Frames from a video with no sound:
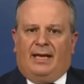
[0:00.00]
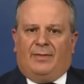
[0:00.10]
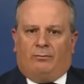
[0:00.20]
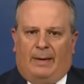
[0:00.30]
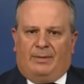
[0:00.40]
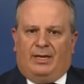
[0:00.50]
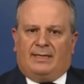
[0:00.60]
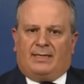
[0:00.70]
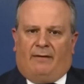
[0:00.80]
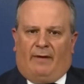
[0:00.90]
the
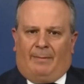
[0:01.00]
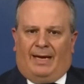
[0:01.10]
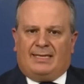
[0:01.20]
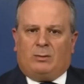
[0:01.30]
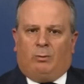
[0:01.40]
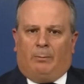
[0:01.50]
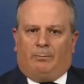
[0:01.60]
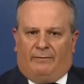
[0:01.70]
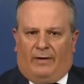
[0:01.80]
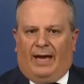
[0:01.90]
remnants of Hamas while
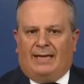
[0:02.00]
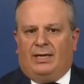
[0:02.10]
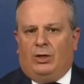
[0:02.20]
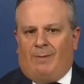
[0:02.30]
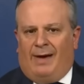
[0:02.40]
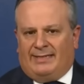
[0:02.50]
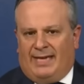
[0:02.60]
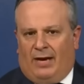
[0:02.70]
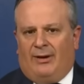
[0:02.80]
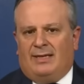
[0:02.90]
providing
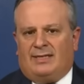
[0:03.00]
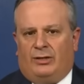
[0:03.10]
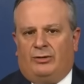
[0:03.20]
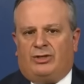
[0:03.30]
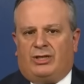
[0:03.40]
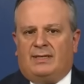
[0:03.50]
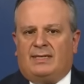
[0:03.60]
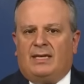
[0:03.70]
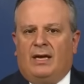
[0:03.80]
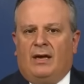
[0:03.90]
humanitarian
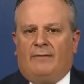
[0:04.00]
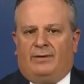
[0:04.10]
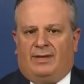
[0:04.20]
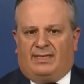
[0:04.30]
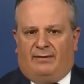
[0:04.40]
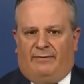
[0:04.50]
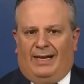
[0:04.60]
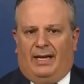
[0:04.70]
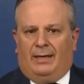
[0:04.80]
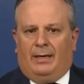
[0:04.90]
solutions for the
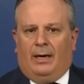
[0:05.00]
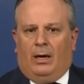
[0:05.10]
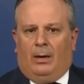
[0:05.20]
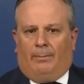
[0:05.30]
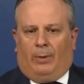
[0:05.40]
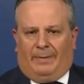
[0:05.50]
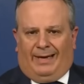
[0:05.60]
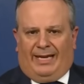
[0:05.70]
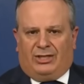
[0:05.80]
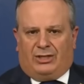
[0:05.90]
civilian
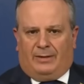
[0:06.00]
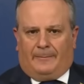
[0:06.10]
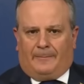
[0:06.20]
population.